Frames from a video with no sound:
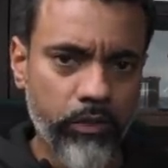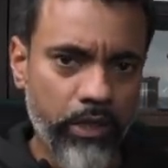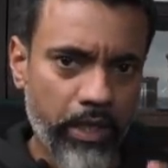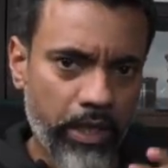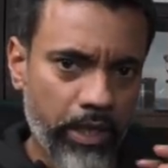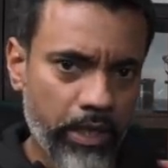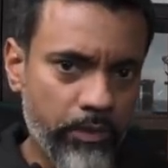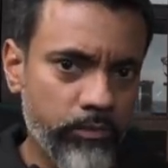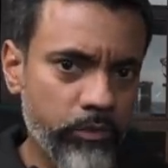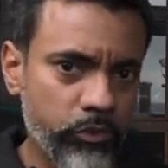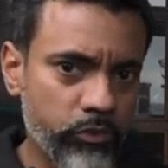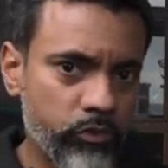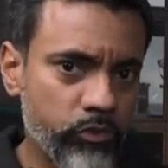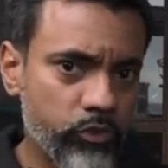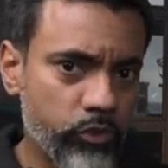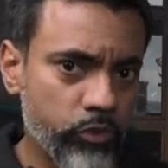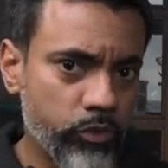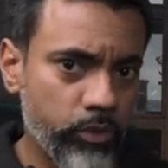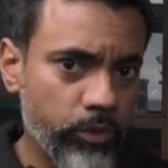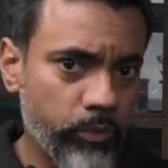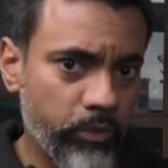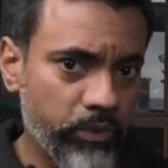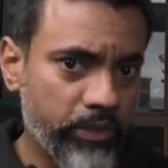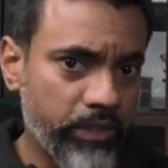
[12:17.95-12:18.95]
am used to
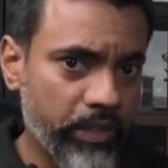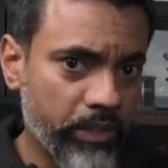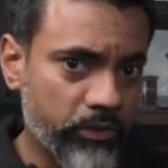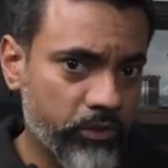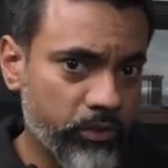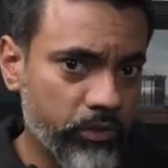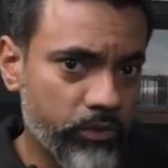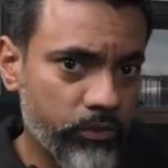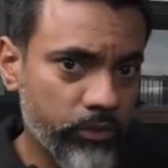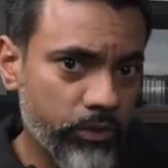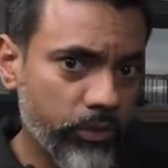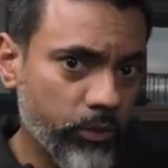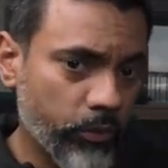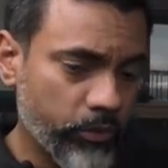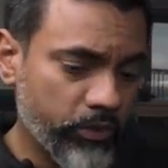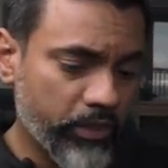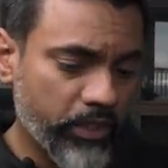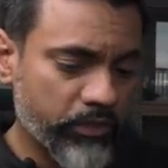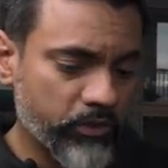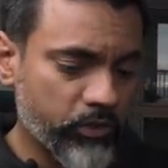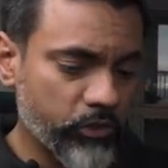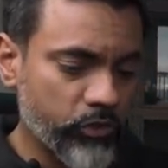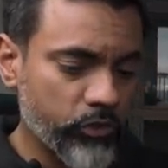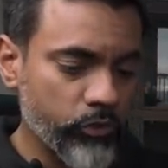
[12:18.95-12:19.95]
shooting with the XC3 or the
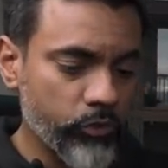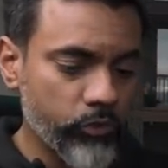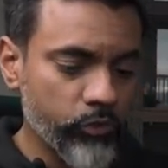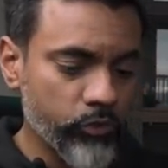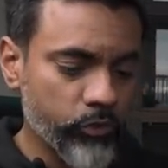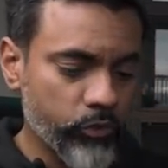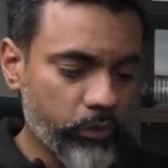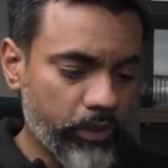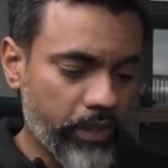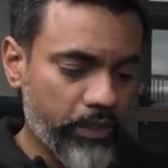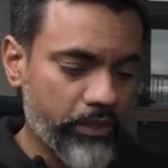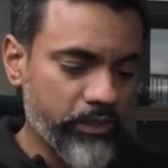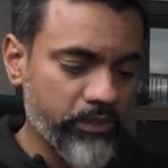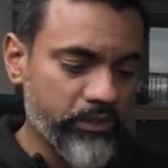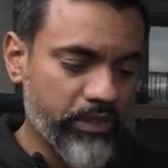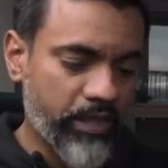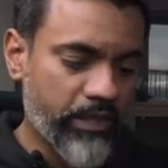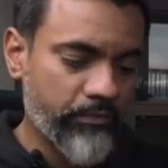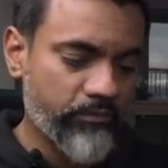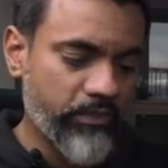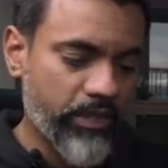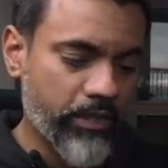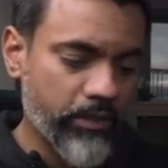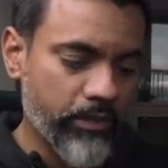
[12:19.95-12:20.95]
XC2, so it does
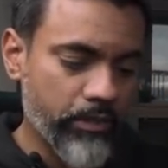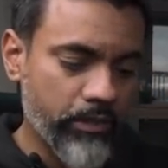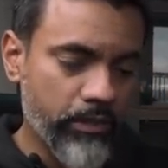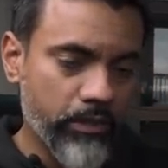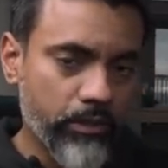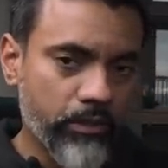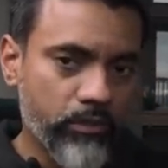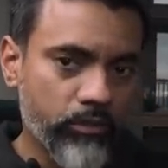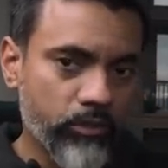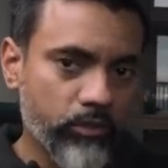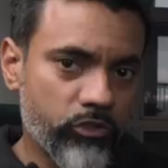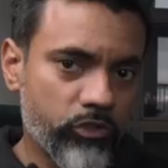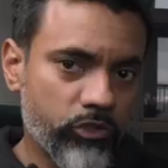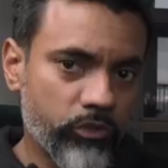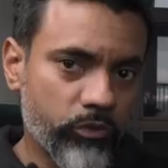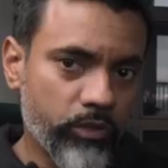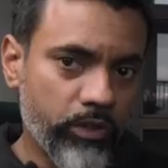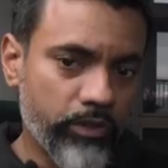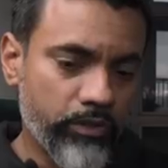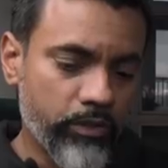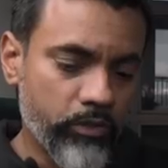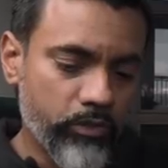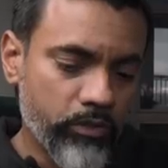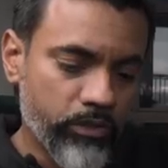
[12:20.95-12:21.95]
have the
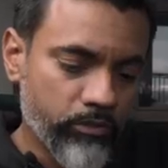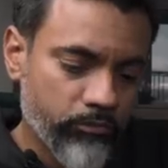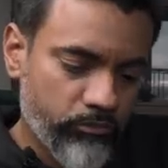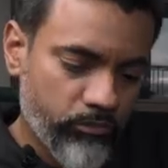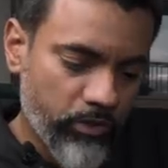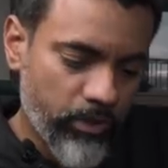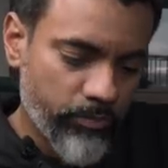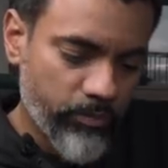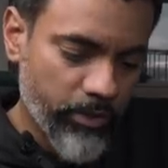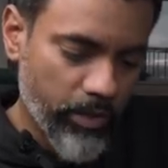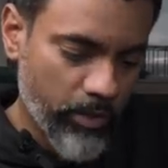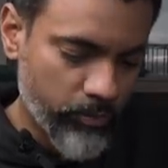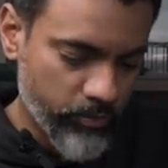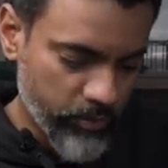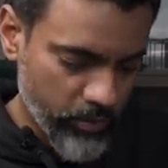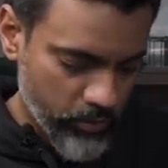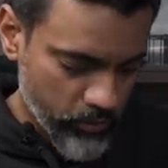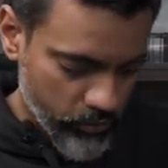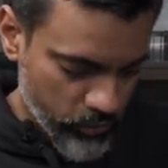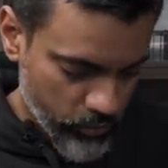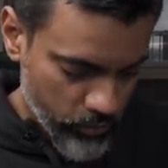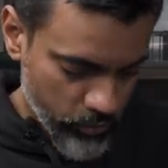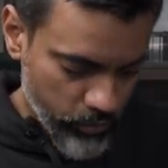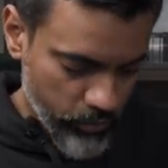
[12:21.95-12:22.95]
screen that you can flip up,
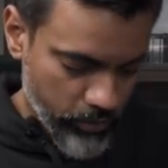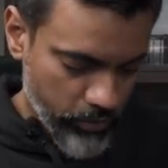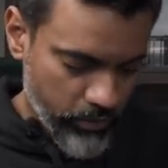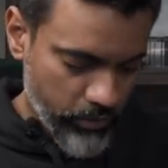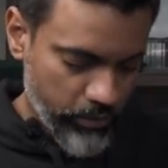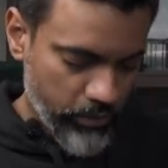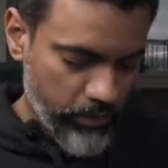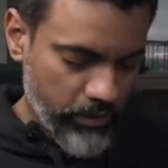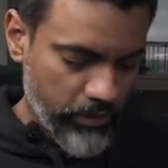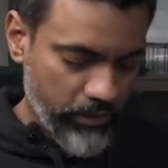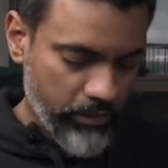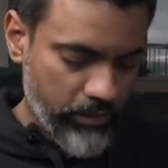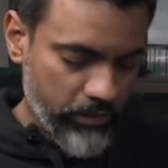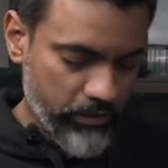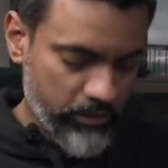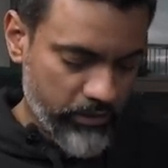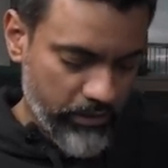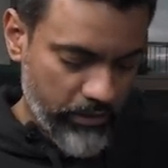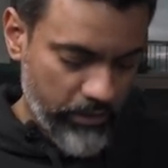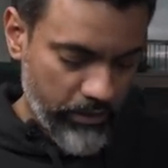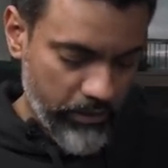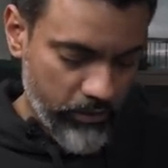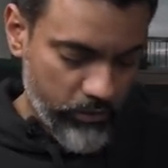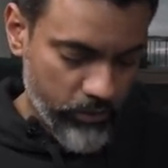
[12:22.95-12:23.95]
and so you can,
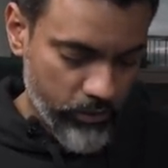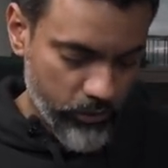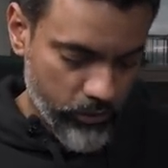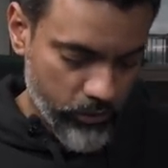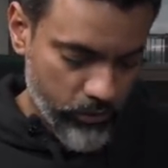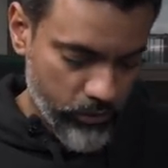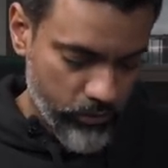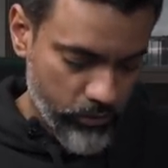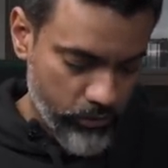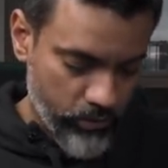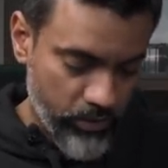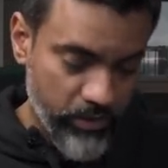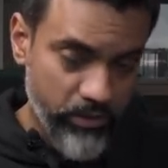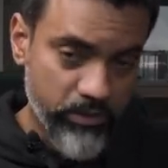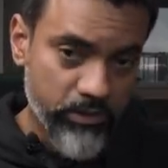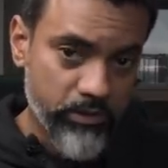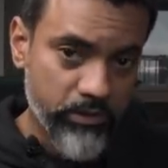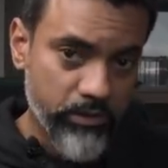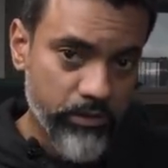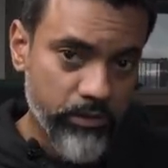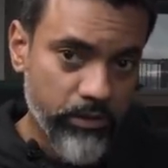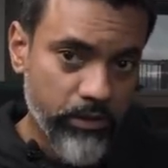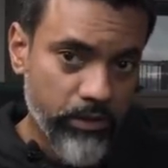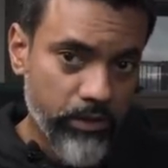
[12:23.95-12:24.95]
it's easier to do
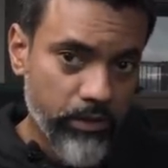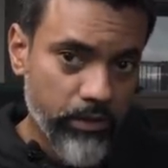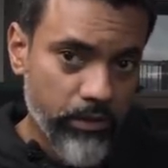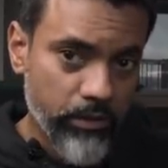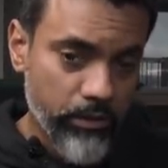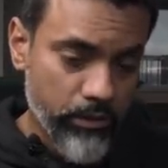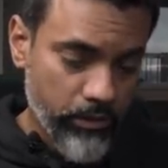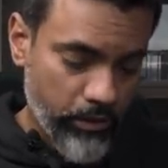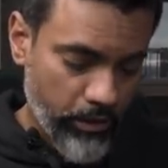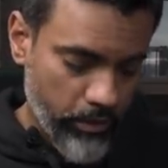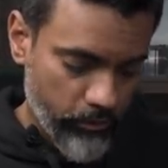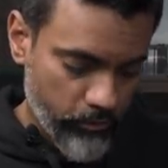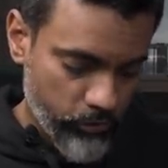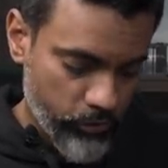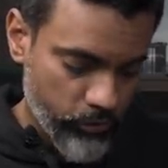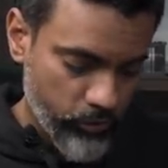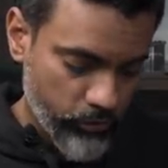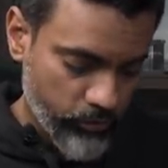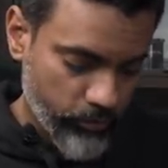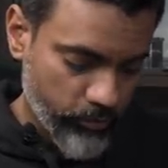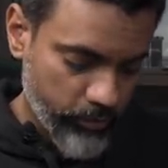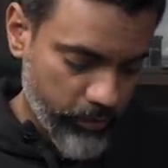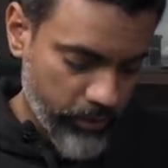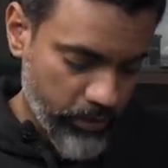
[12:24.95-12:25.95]
this, kind of
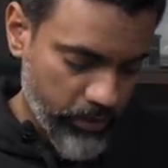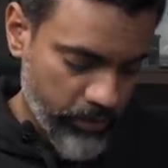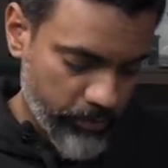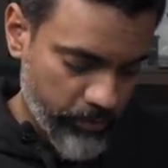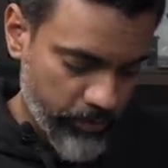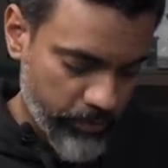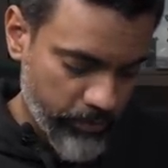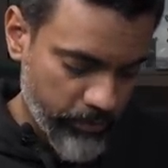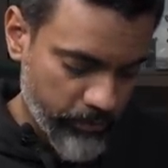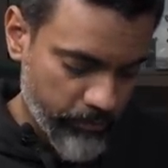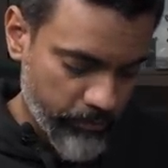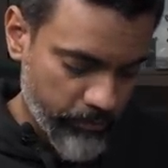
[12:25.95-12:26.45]
shoot from the hip.